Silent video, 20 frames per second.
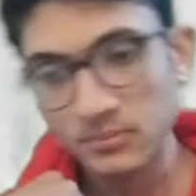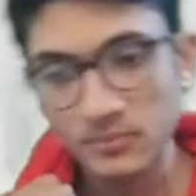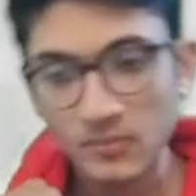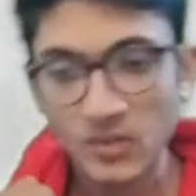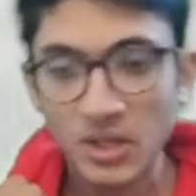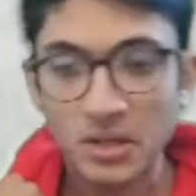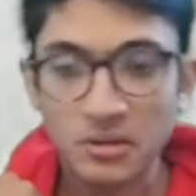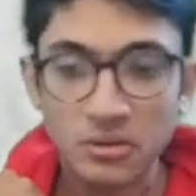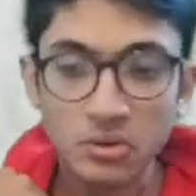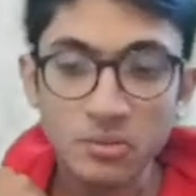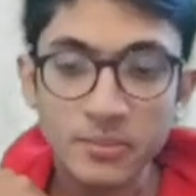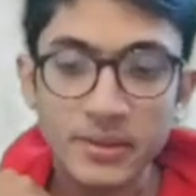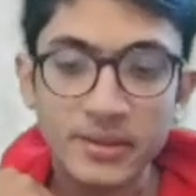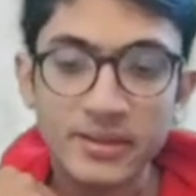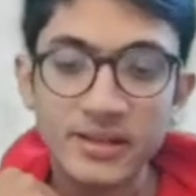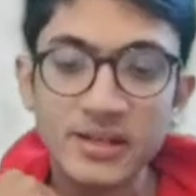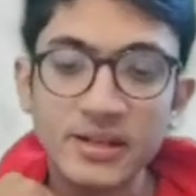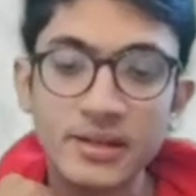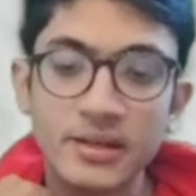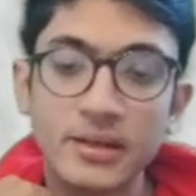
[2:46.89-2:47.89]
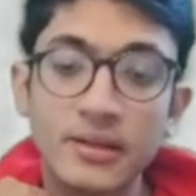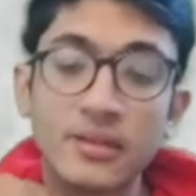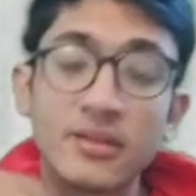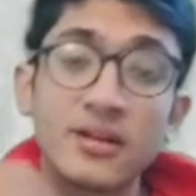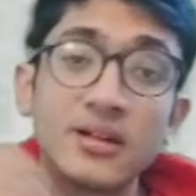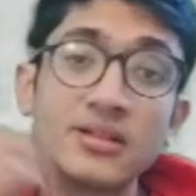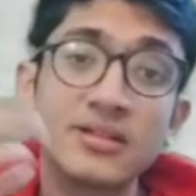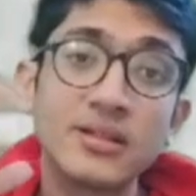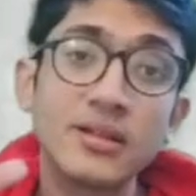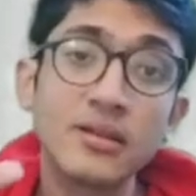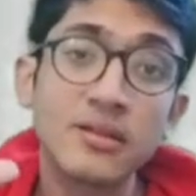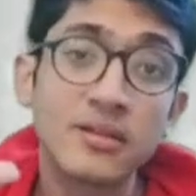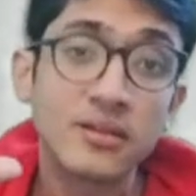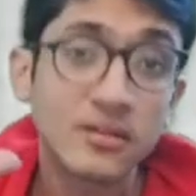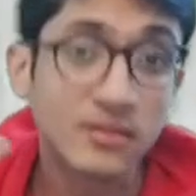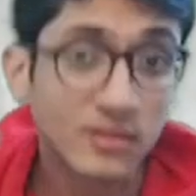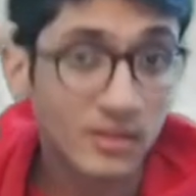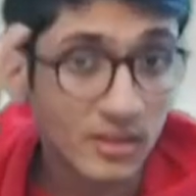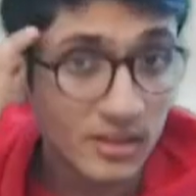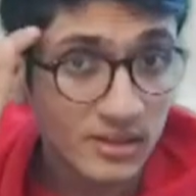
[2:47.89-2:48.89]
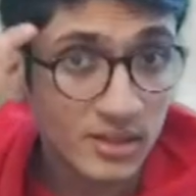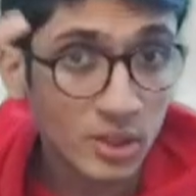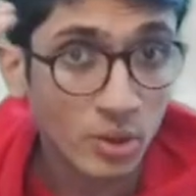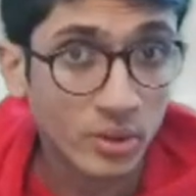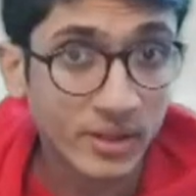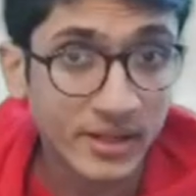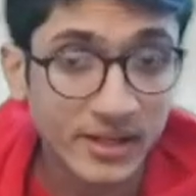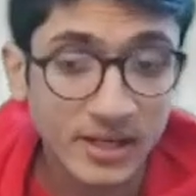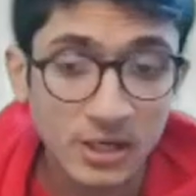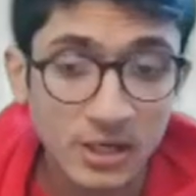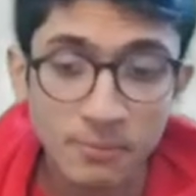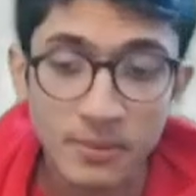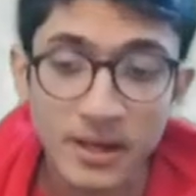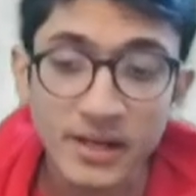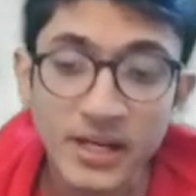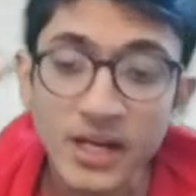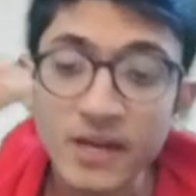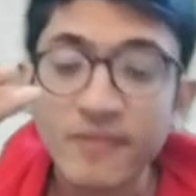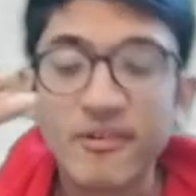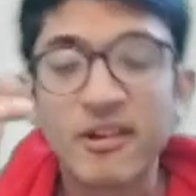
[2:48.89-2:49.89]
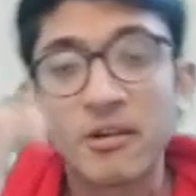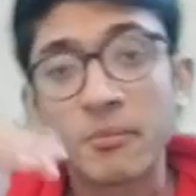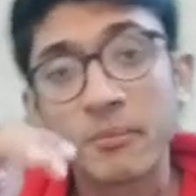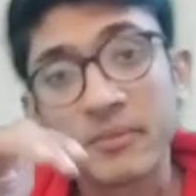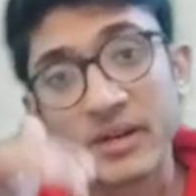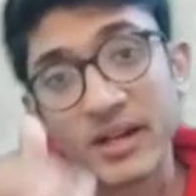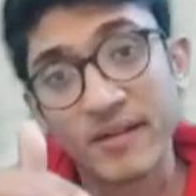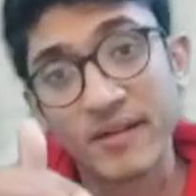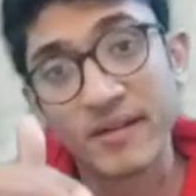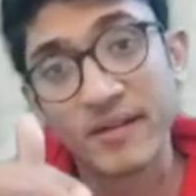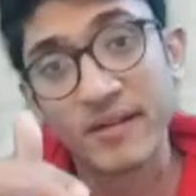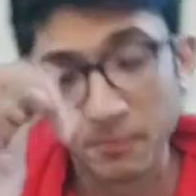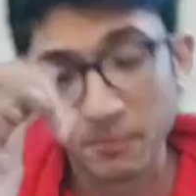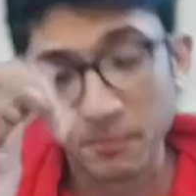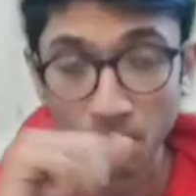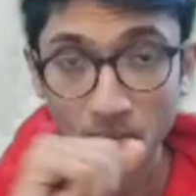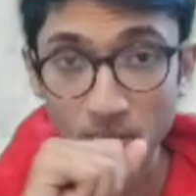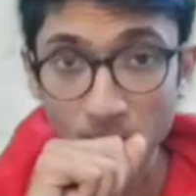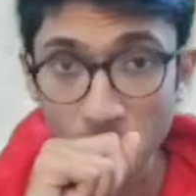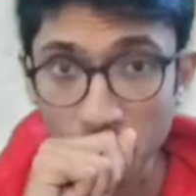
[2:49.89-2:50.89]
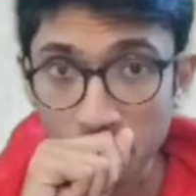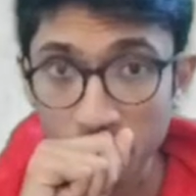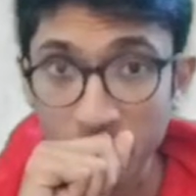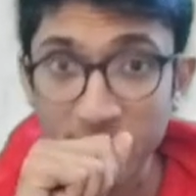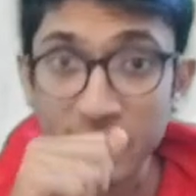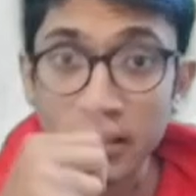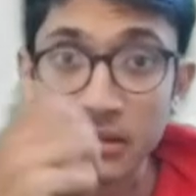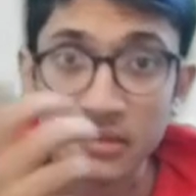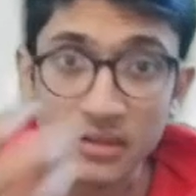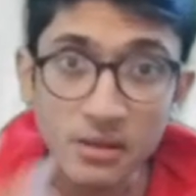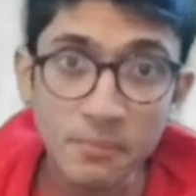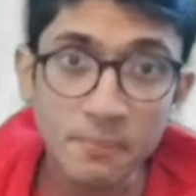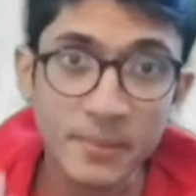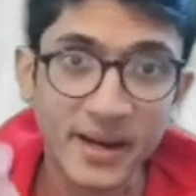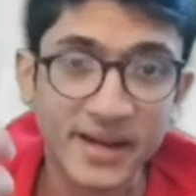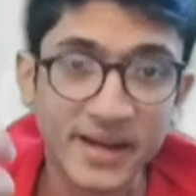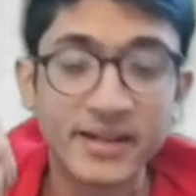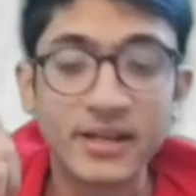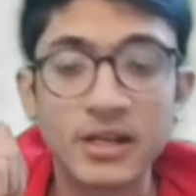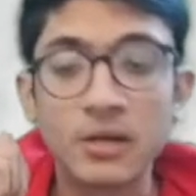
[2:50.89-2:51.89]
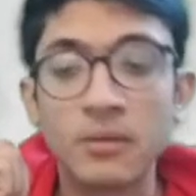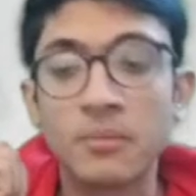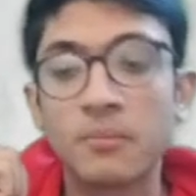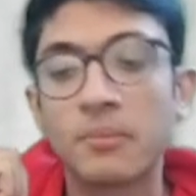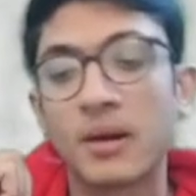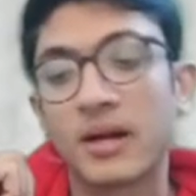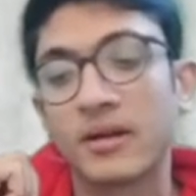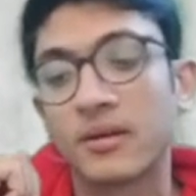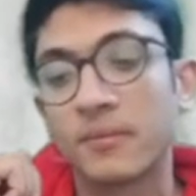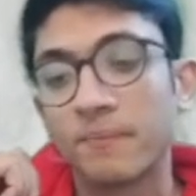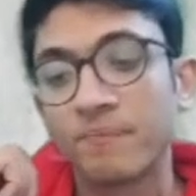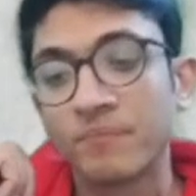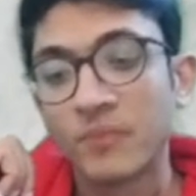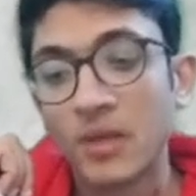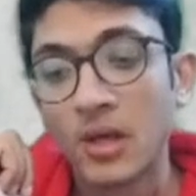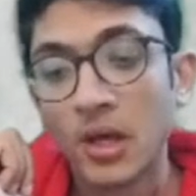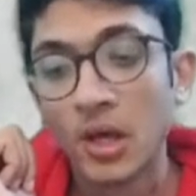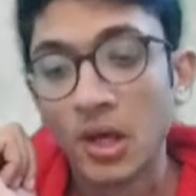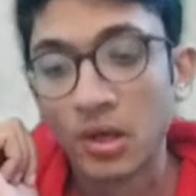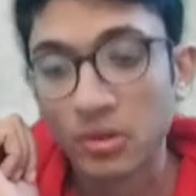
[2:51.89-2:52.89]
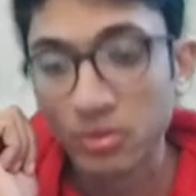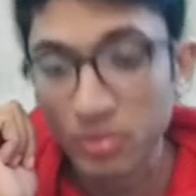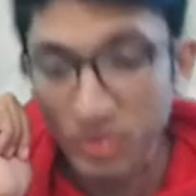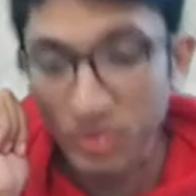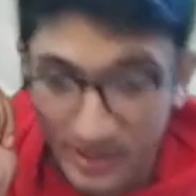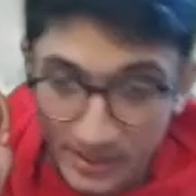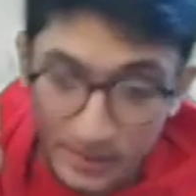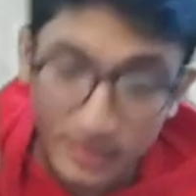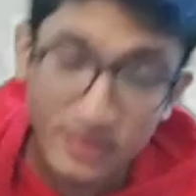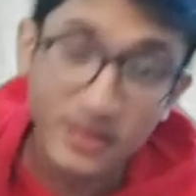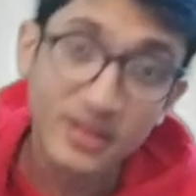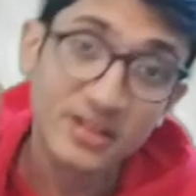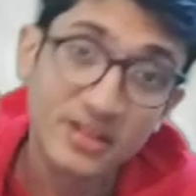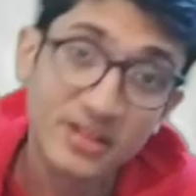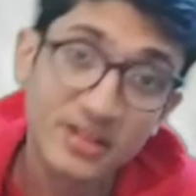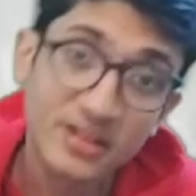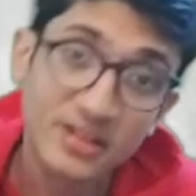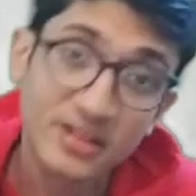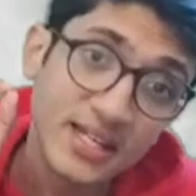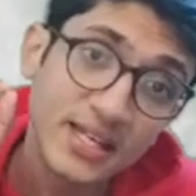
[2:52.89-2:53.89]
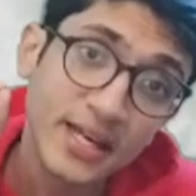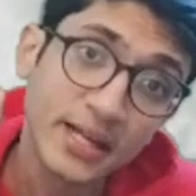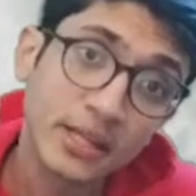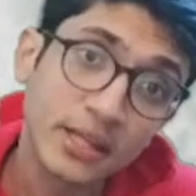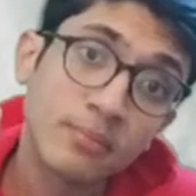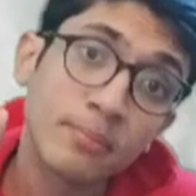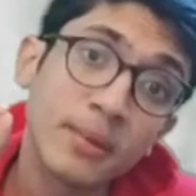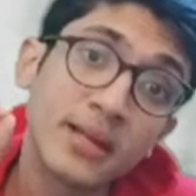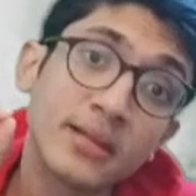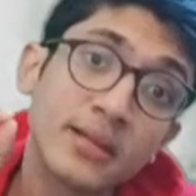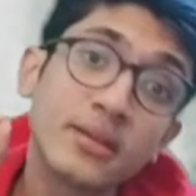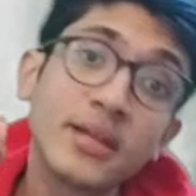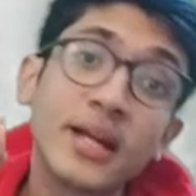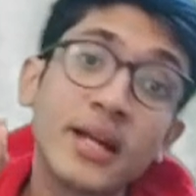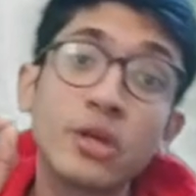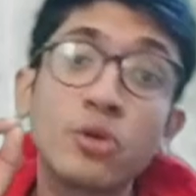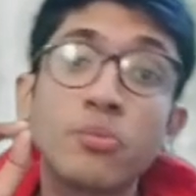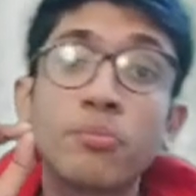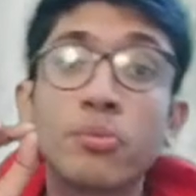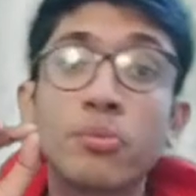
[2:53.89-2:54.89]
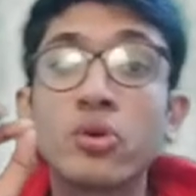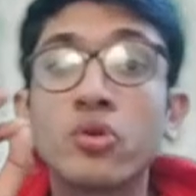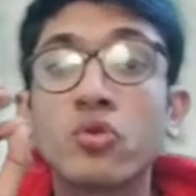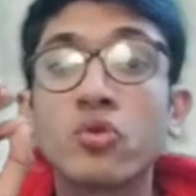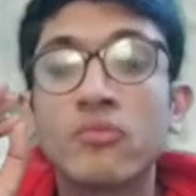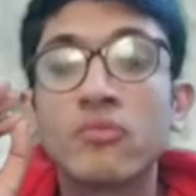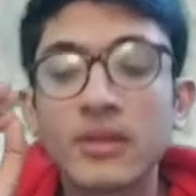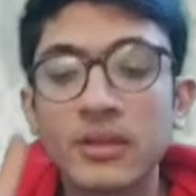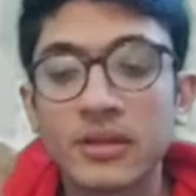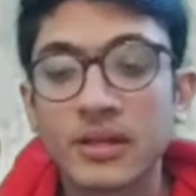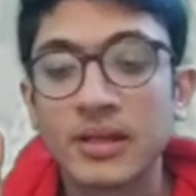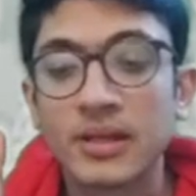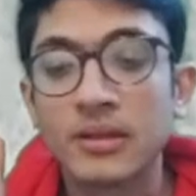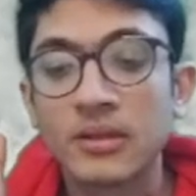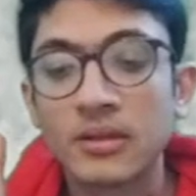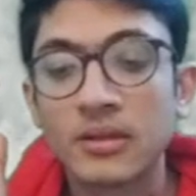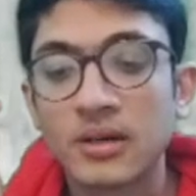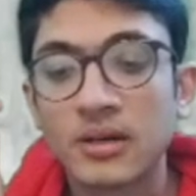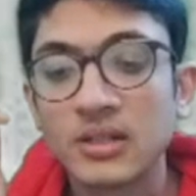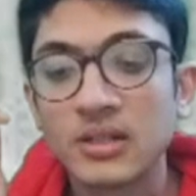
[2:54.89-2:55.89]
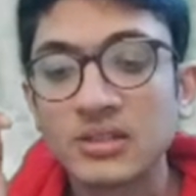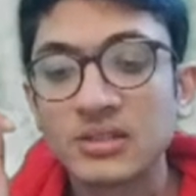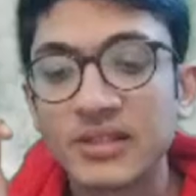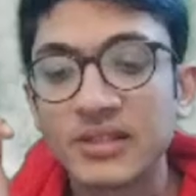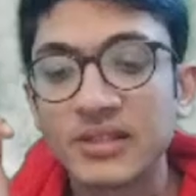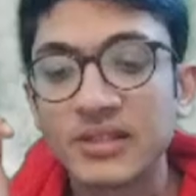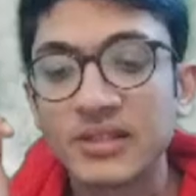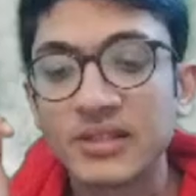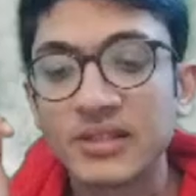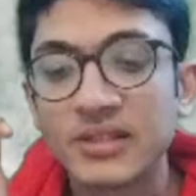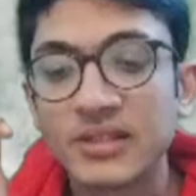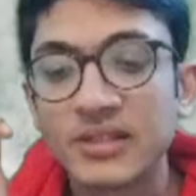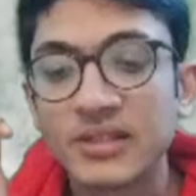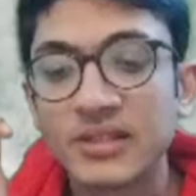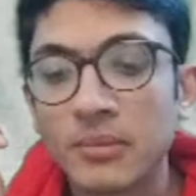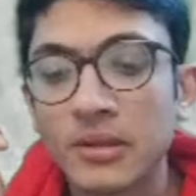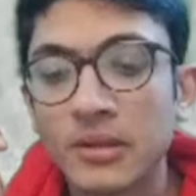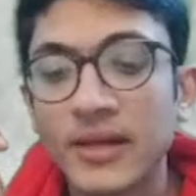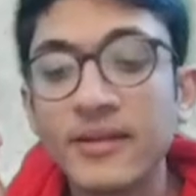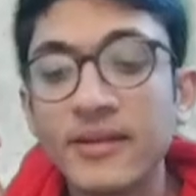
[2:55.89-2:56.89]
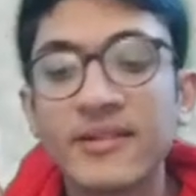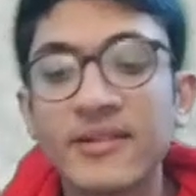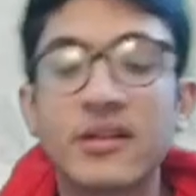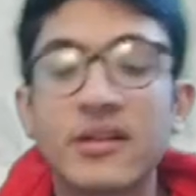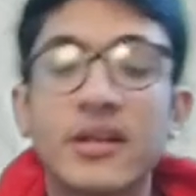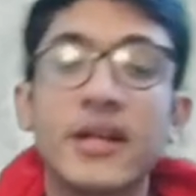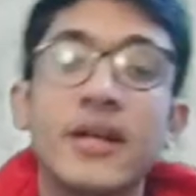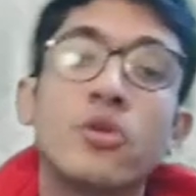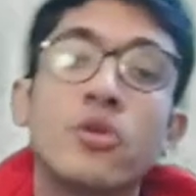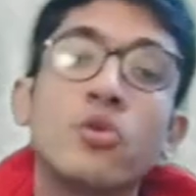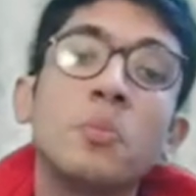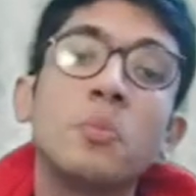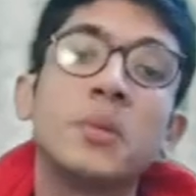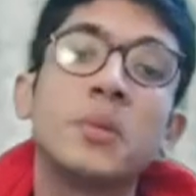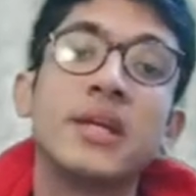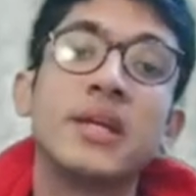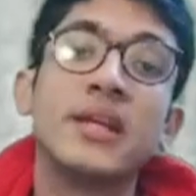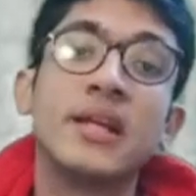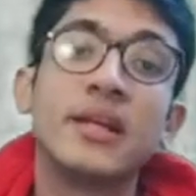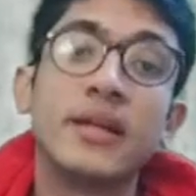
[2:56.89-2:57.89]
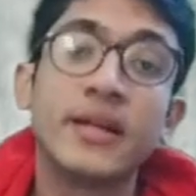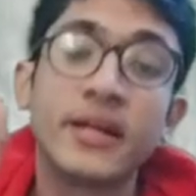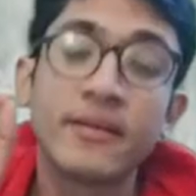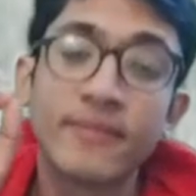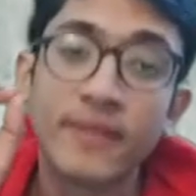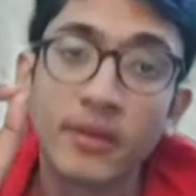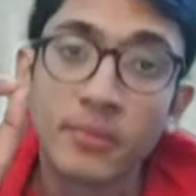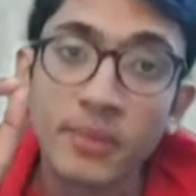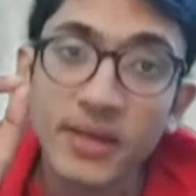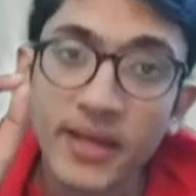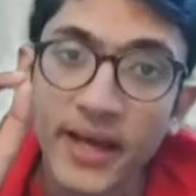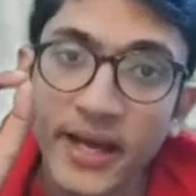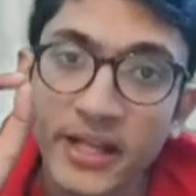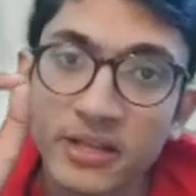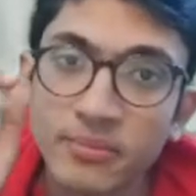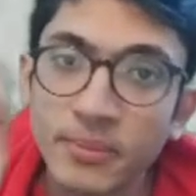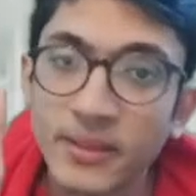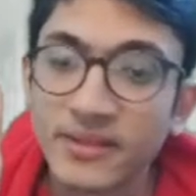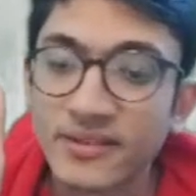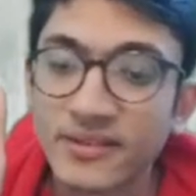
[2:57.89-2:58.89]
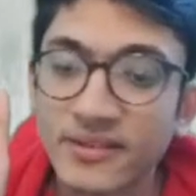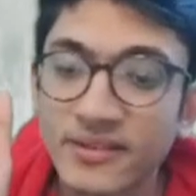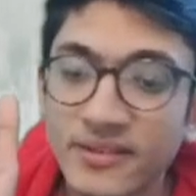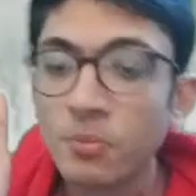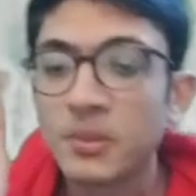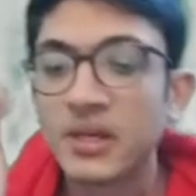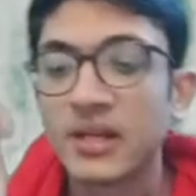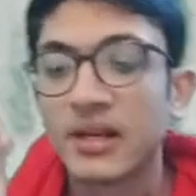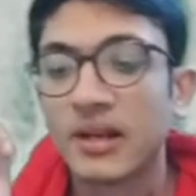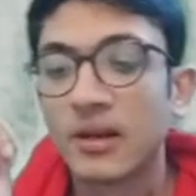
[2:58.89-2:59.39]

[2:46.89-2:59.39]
So basically research is the theoretical part and development is the practical part. So research, any expense that you put towards research, that will be sent straight to PNL. It will be expense to PNL.